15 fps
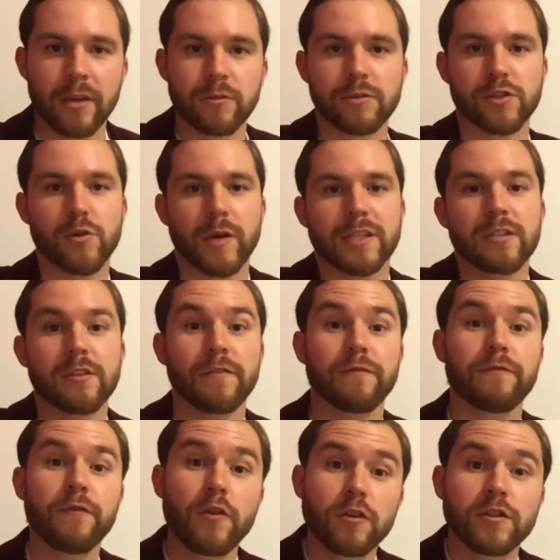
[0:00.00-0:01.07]
who's directed the
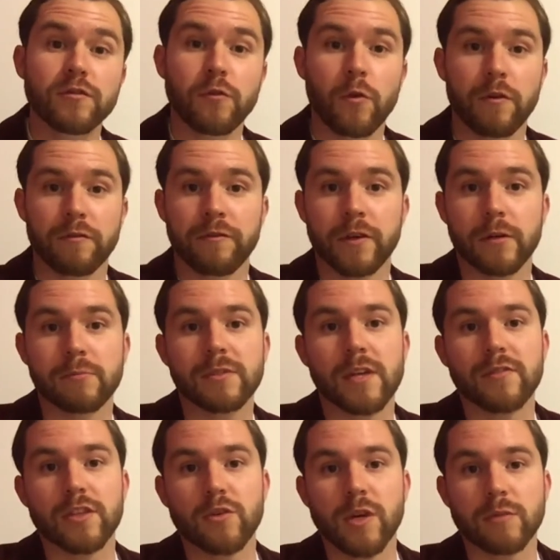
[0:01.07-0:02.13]
first 4 films
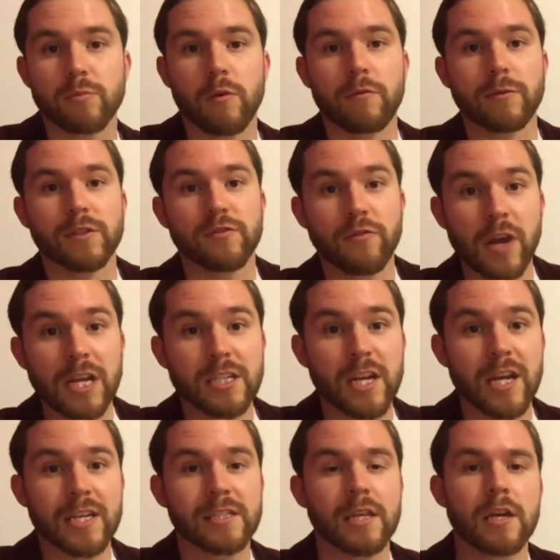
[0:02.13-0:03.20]
of the Transformers
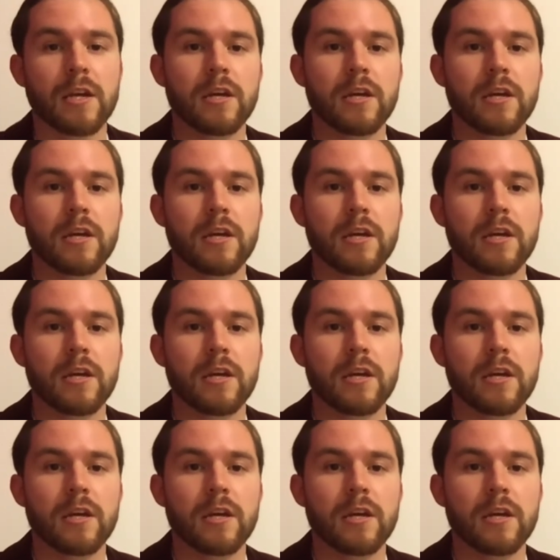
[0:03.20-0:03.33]
franchise.